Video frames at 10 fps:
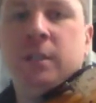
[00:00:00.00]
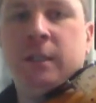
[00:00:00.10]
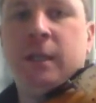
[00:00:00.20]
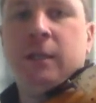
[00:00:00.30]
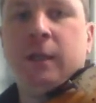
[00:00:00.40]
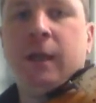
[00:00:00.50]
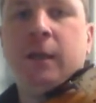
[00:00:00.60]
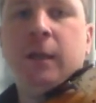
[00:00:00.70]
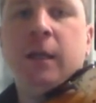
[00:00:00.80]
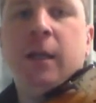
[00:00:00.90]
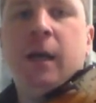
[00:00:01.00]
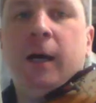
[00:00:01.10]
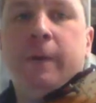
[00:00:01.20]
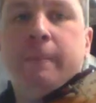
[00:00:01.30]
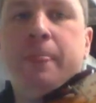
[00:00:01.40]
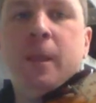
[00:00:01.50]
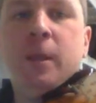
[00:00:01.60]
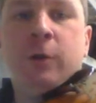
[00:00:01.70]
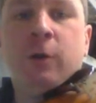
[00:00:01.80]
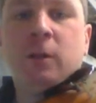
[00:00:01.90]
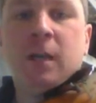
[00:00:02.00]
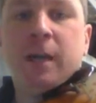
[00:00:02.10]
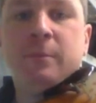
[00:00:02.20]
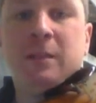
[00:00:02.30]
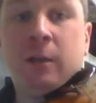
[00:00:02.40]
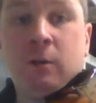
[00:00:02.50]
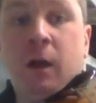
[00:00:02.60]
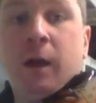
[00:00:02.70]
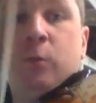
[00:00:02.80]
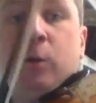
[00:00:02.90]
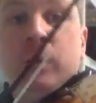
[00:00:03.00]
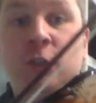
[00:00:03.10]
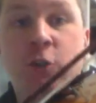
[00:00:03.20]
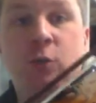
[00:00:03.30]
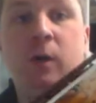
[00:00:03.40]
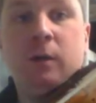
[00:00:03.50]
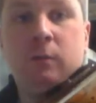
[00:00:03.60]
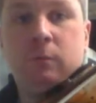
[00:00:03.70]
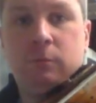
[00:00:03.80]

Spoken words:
to get that. There are times later on when we do want